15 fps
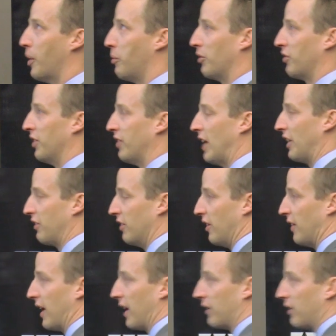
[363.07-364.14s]
representation
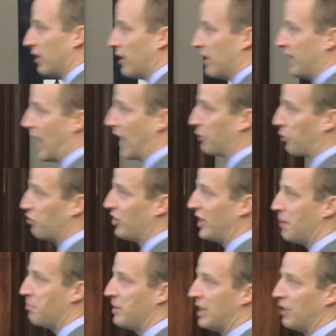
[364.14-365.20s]
of that. The actual
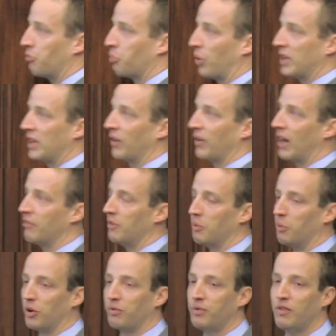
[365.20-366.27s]
GDP in
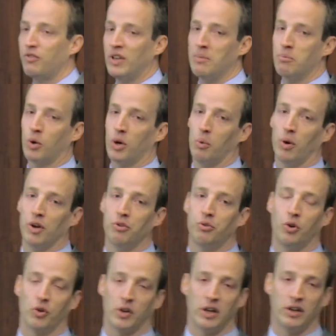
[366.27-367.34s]
2011 was $15.1
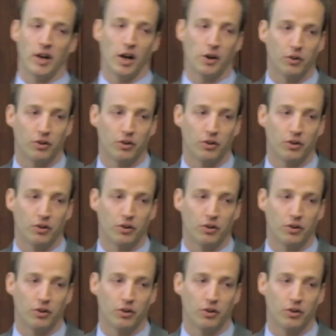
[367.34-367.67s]
trillion.